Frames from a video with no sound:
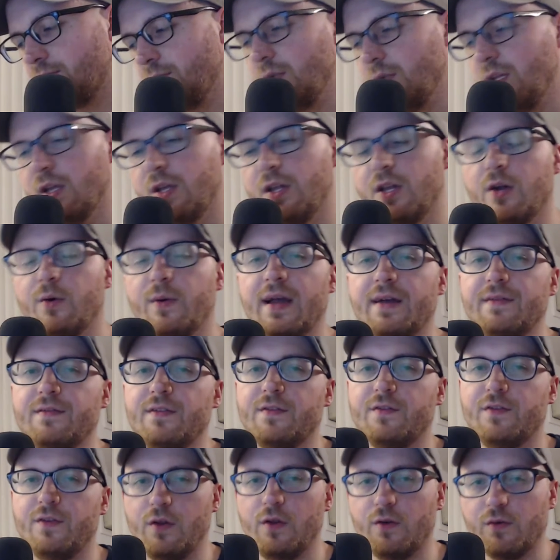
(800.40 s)
we have the
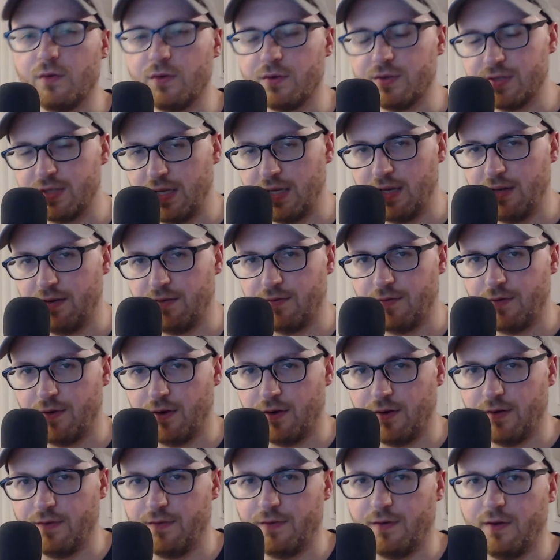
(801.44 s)
funeral scene
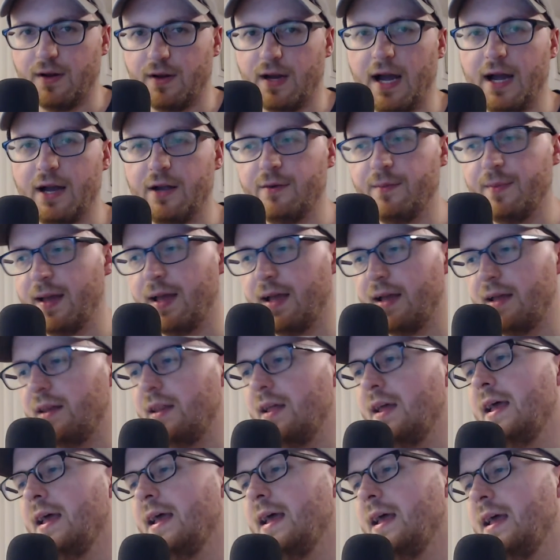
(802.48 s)
for Iron Man.
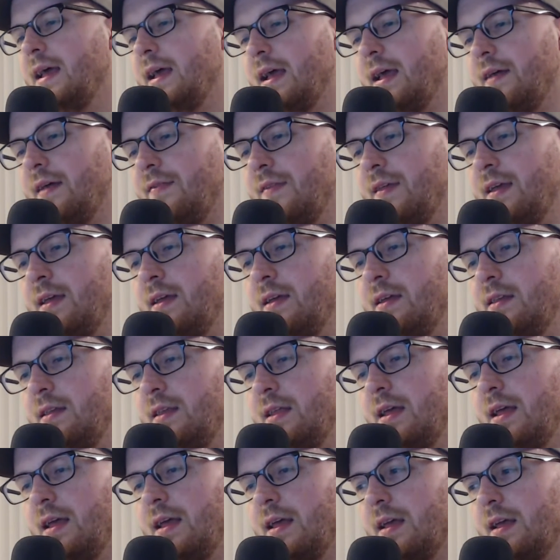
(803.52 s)
And
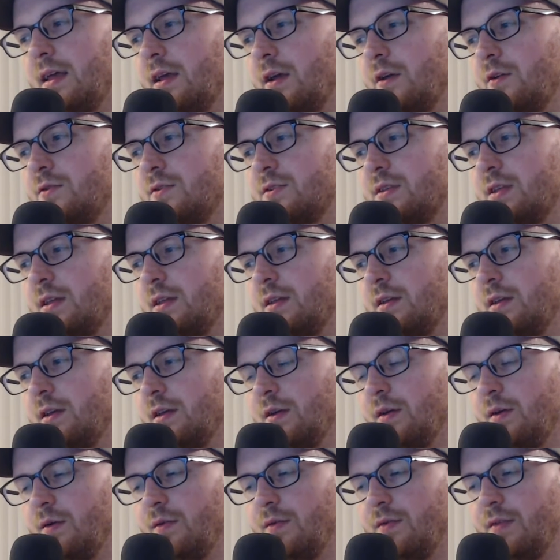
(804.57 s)
then it goes,
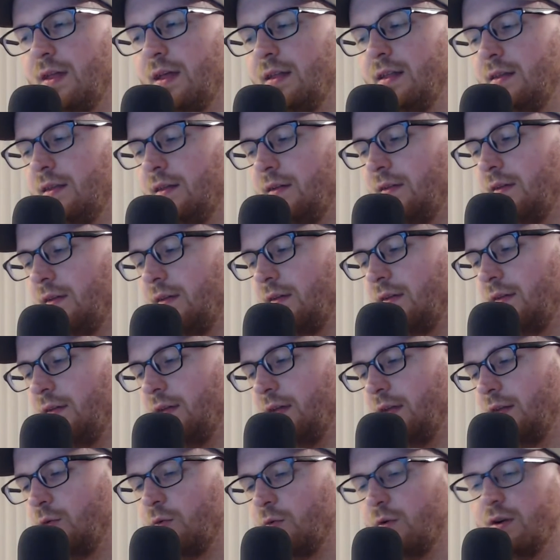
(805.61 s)
then
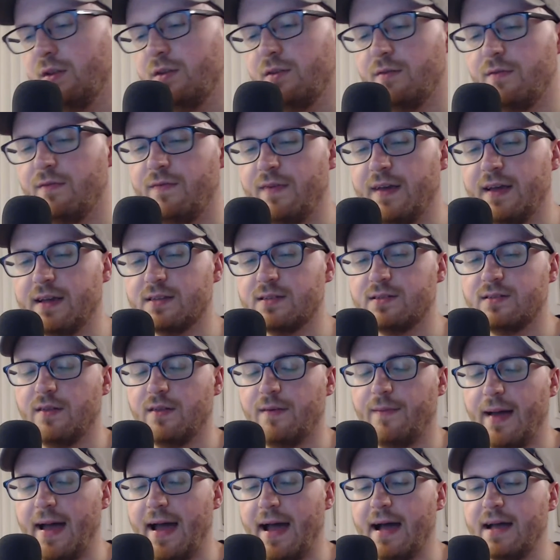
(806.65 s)
in order to fix
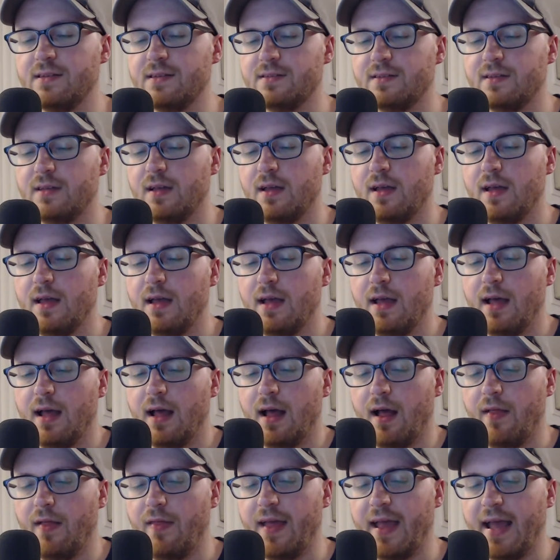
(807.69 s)
the past,
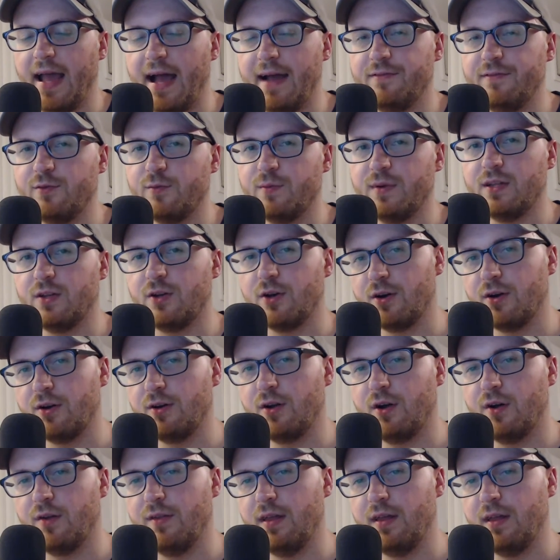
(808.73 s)
they have to return
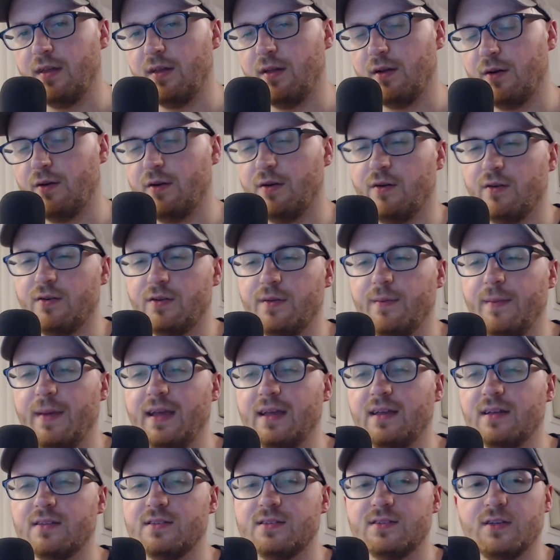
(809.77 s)
all the, or to
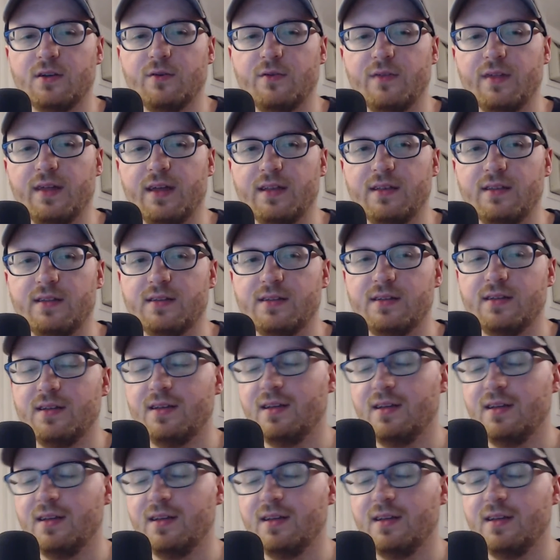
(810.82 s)
make it so that,